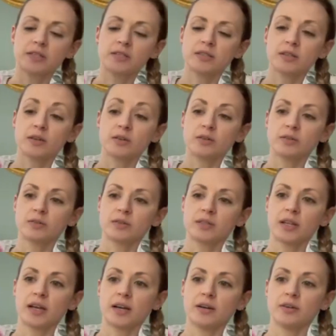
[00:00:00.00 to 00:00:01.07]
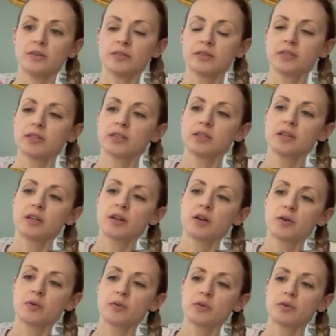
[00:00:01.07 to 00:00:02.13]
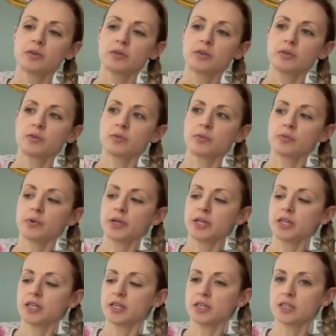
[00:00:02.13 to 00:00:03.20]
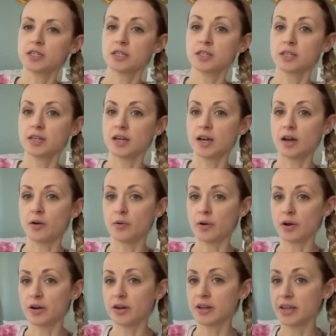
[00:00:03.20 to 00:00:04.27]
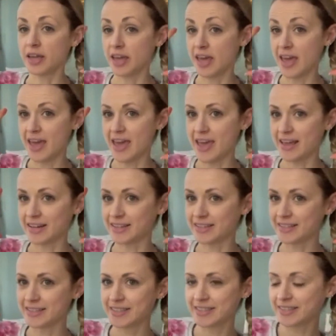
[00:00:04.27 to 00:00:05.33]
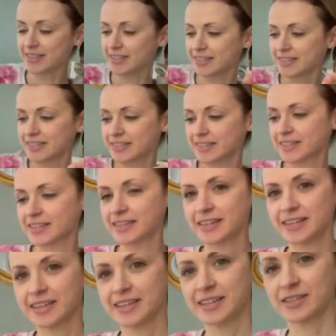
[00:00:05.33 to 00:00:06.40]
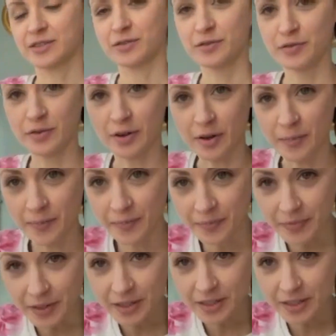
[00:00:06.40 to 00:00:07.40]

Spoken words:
So now we need our hands to form the